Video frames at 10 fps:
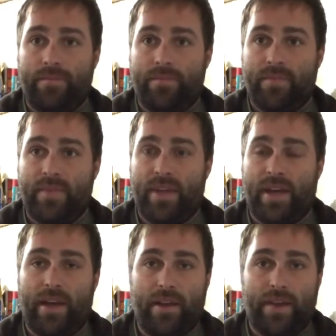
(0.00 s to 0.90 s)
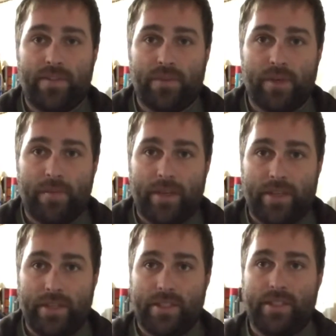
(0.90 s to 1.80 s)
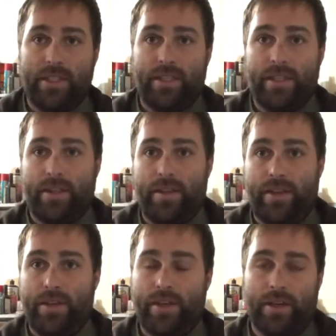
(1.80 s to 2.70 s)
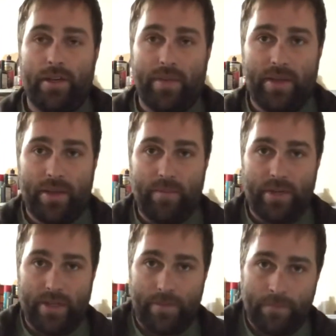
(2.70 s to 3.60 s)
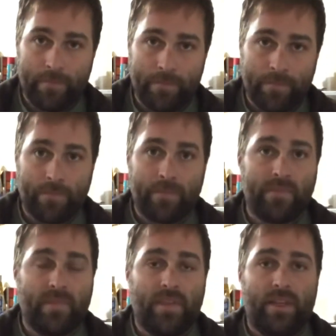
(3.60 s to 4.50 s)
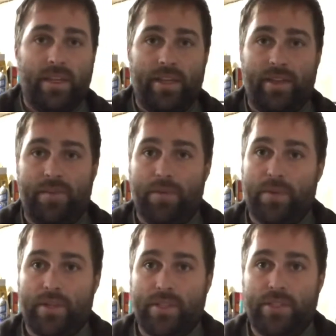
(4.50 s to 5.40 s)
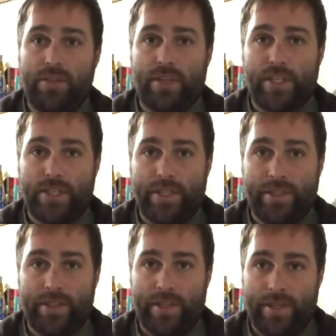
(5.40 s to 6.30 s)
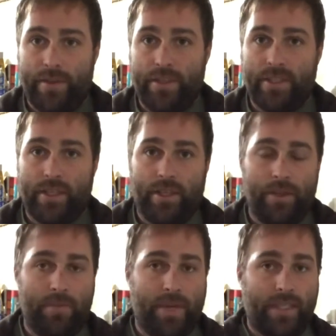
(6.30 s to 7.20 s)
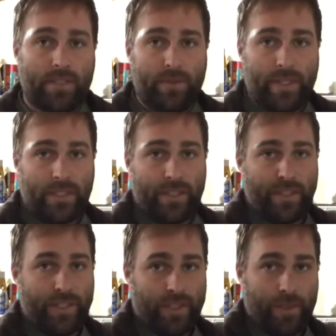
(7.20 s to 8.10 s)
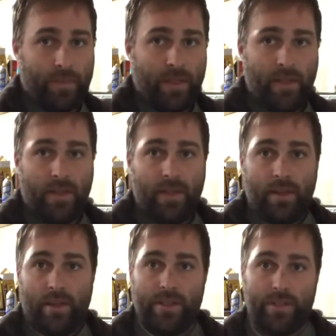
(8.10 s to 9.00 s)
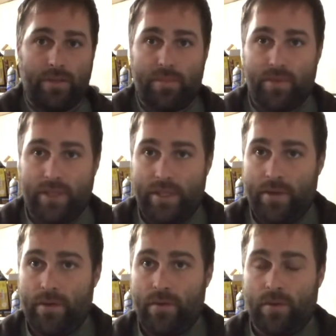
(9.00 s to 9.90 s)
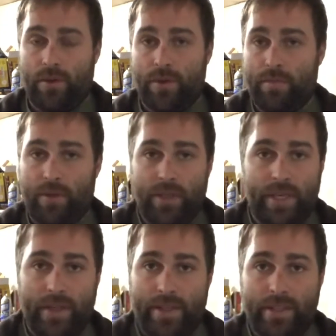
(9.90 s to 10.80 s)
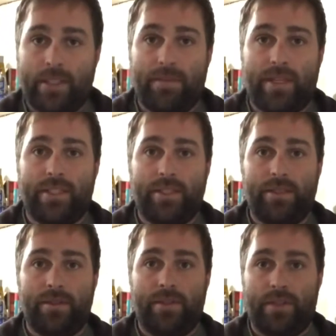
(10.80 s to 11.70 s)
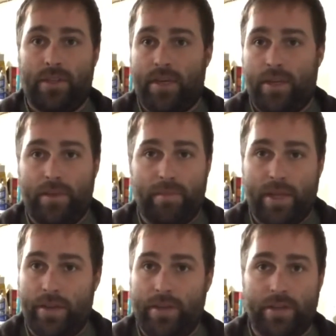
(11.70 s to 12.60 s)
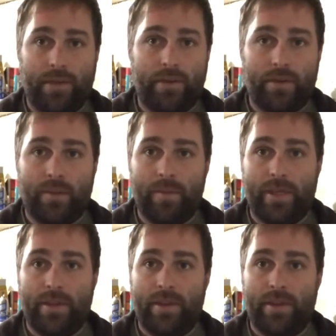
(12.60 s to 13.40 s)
not have to worry about getting a CDL, then you're not going to make any money. And if you're pulling a two-car trailer, then the second you pass the weight station up and don't pull in, or you pull in and they inspect you, they're going to impound your equipment,